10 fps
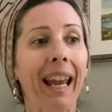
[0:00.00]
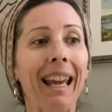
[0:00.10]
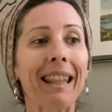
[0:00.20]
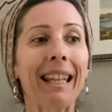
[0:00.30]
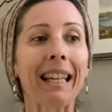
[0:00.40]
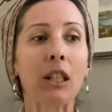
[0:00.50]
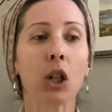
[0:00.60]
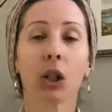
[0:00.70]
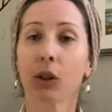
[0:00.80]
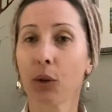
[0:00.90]
And then
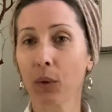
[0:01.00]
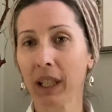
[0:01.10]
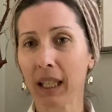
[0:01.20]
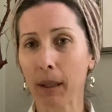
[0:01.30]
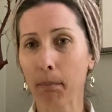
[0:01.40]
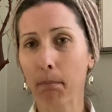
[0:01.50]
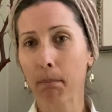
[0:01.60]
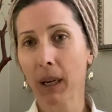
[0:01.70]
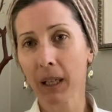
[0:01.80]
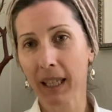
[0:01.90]
on to the
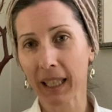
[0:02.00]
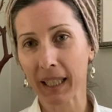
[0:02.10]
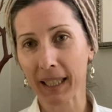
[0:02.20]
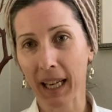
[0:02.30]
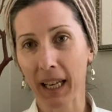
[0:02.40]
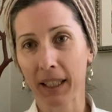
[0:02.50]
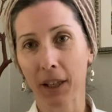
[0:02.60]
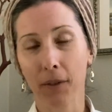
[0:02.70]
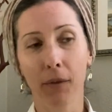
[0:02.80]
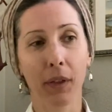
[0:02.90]
marketing side
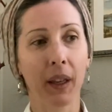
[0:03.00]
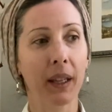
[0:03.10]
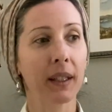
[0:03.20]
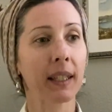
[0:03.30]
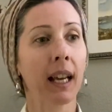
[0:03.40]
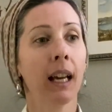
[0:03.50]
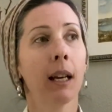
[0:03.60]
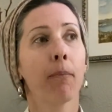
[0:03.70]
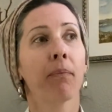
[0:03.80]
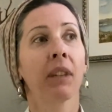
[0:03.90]
of things.
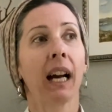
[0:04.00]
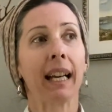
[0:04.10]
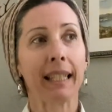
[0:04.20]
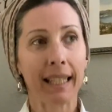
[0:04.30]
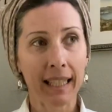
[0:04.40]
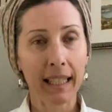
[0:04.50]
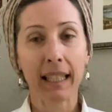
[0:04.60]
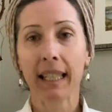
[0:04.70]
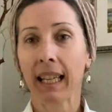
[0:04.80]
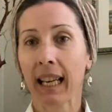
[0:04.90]
I did
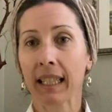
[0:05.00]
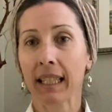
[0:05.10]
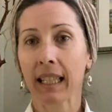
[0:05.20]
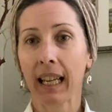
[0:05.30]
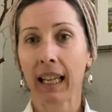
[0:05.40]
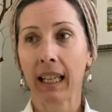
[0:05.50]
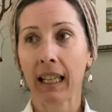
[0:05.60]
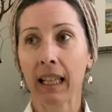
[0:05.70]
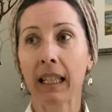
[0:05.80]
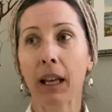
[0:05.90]
get
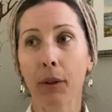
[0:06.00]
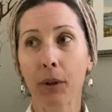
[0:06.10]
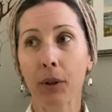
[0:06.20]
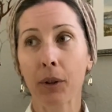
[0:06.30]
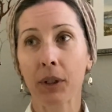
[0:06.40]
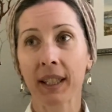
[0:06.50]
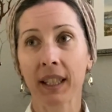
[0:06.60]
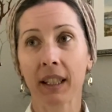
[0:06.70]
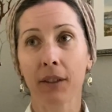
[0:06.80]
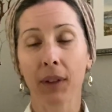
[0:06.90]
a another
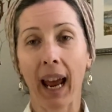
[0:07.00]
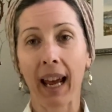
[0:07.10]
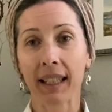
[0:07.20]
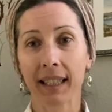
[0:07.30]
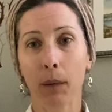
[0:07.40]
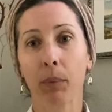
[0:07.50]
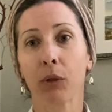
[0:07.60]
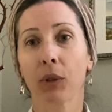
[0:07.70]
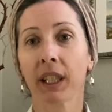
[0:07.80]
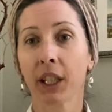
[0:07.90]
set of ads up
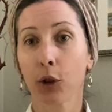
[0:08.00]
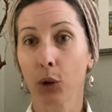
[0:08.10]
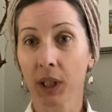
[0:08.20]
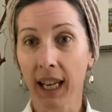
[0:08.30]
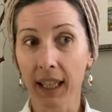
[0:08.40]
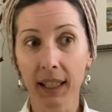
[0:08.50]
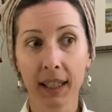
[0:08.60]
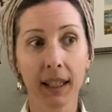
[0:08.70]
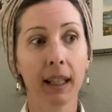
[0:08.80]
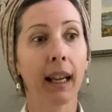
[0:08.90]
and running to
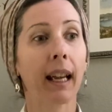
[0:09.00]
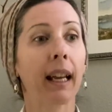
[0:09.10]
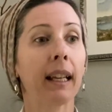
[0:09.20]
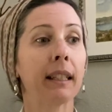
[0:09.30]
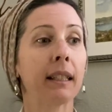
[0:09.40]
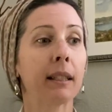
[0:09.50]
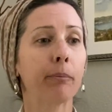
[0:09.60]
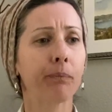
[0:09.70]
test and